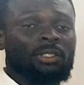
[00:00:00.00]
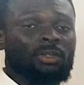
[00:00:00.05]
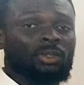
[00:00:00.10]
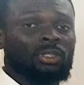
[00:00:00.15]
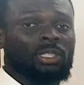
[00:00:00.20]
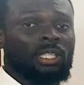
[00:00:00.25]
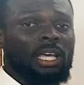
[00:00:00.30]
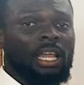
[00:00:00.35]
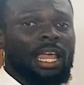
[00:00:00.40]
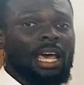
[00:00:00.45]
to
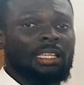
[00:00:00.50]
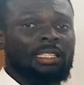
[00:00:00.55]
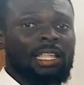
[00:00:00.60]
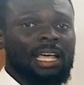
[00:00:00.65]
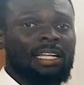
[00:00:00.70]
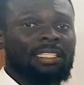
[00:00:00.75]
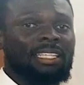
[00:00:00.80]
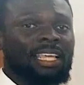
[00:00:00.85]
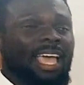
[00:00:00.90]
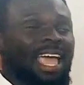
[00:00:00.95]
tell us
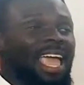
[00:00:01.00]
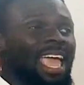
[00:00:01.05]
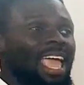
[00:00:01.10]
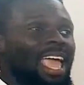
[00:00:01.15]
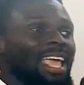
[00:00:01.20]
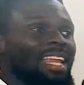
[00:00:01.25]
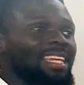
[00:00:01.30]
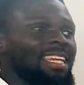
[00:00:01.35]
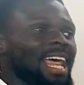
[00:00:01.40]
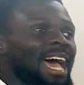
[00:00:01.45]

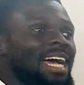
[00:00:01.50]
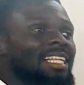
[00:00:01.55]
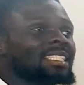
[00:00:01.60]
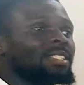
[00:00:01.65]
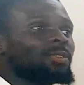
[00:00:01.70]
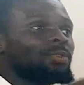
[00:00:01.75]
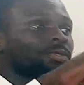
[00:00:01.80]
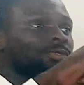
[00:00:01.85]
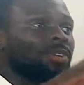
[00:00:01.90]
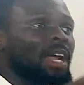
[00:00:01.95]

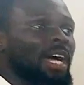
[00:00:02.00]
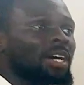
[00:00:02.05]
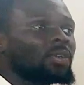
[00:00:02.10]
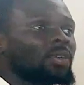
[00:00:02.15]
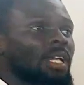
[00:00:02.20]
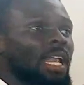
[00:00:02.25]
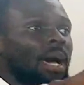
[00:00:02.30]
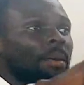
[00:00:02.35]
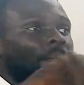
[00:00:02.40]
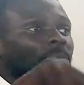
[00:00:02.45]
that
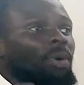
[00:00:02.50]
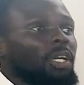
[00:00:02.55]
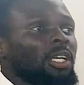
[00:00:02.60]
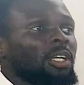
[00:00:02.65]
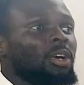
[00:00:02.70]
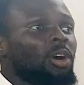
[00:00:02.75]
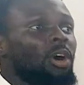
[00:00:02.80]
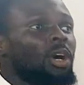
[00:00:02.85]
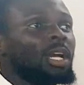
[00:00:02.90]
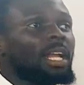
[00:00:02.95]
regular
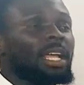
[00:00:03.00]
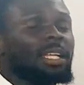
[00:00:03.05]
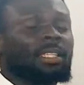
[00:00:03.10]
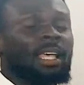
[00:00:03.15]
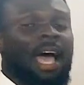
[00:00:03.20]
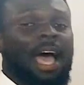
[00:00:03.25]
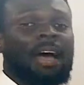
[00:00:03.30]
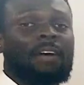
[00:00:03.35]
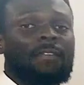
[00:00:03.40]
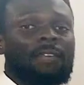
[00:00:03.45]
polygon is
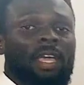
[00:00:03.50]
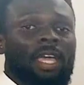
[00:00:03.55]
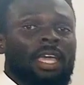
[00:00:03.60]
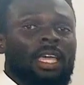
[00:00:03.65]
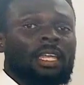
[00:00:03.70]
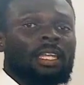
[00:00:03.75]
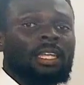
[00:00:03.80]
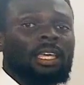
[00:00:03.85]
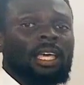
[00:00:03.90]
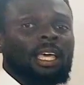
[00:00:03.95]

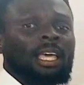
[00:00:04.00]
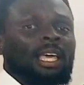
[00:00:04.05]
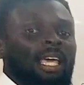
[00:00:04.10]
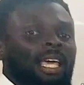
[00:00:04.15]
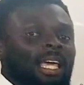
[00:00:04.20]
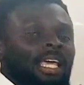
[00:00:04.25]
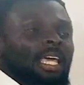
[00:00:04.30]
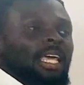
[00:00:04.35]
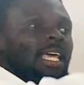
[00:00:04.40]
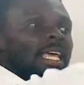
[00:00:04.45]
having
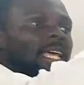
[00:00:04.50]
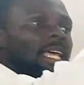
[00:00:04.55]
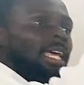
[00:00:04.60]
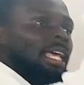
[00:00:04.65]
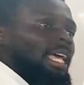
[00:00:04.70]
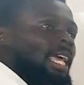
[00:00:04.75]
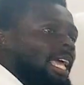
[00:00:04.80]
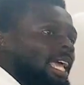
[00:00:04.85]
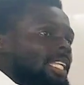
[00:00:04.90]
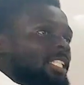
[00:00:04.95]

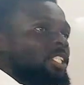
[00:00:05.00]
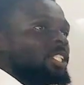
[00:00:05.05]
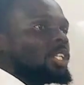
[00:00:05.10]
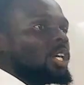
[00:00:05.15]
each